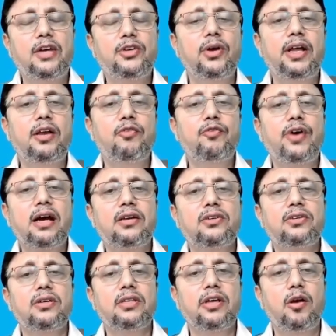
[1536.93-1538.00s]
Actually, in
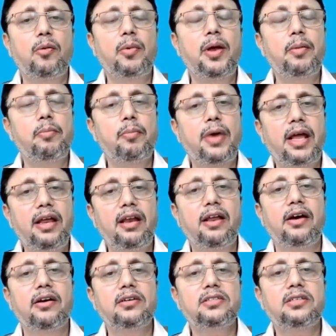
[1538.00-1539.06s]
fact, there will be many
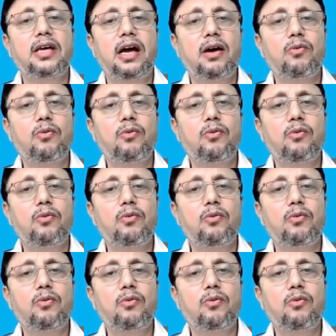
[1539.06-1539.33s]
layers.